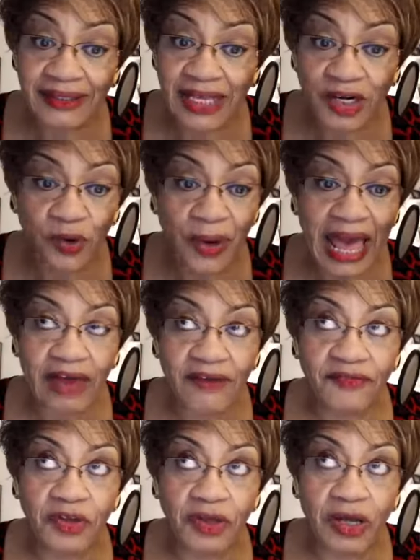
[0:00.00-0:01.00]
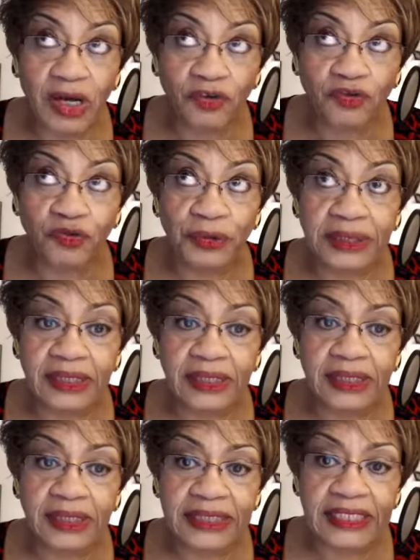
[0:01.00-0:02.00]
They don't have the cultural
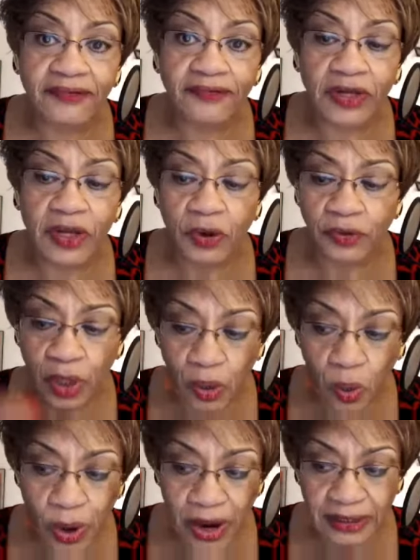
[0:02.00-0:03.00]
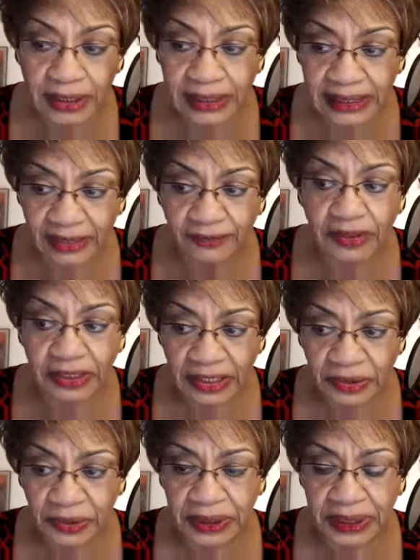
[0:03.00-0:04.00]
sensitivity or the awareness level to
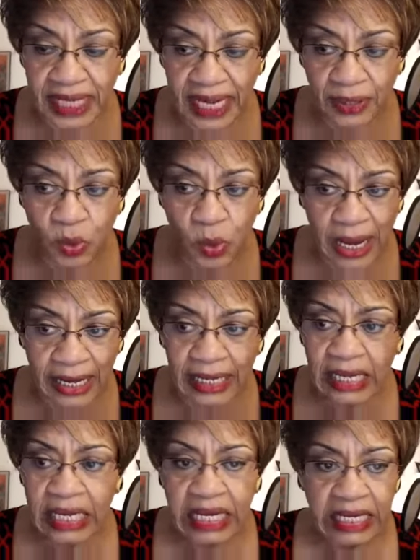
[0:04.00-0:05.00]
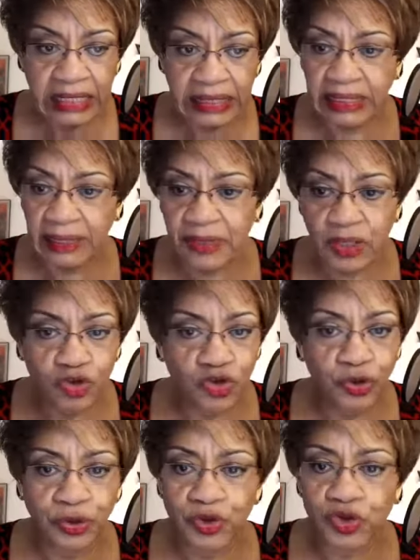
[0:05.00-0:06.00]
understand why something
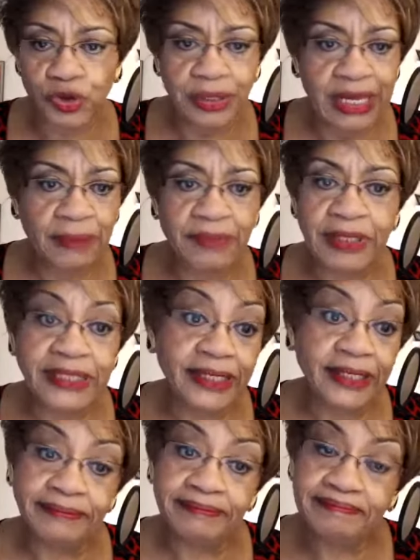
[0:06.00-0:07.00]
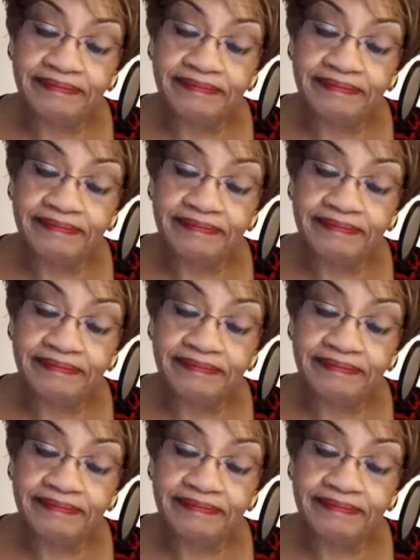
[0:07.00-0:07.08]
should or should not be done.